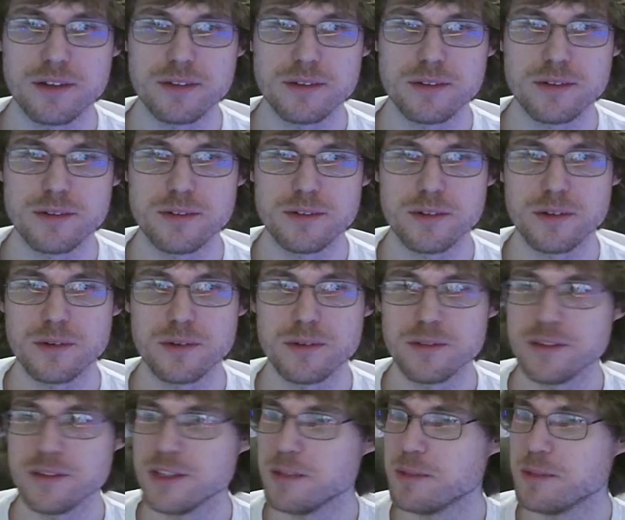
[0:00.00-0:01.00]
So
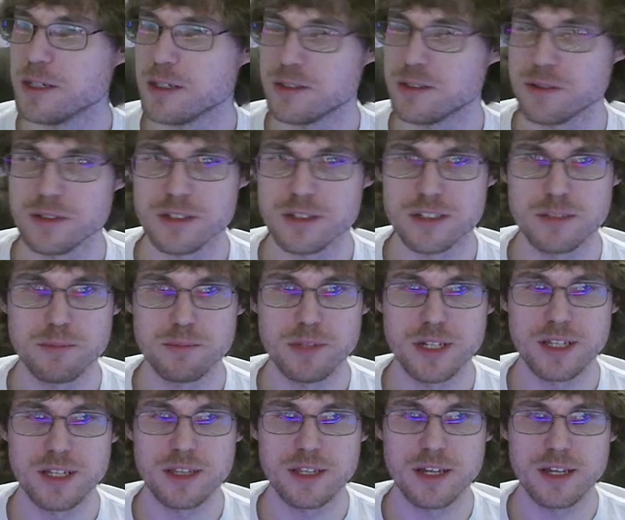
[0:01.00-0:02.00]
let me sort of
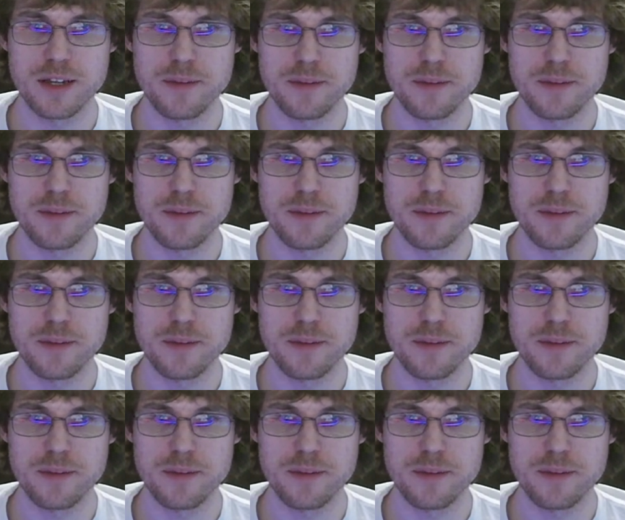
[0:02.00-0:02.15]
explain that.